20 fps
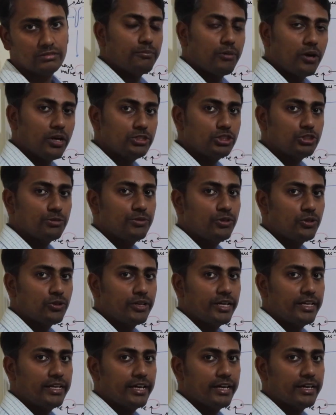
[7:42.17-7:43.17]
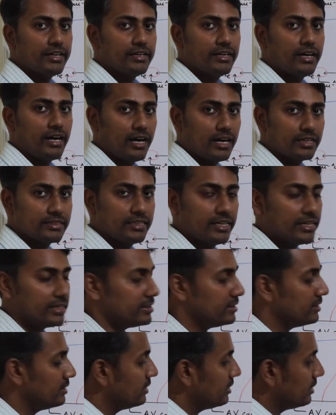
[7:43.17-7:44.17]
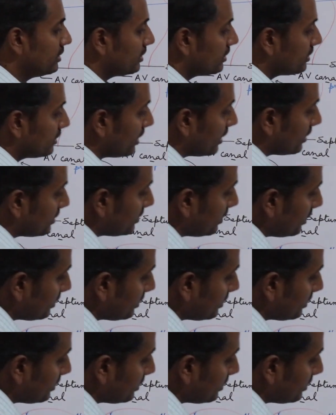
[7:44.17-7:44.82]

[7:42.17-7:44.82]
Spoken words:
Points to be noted here are that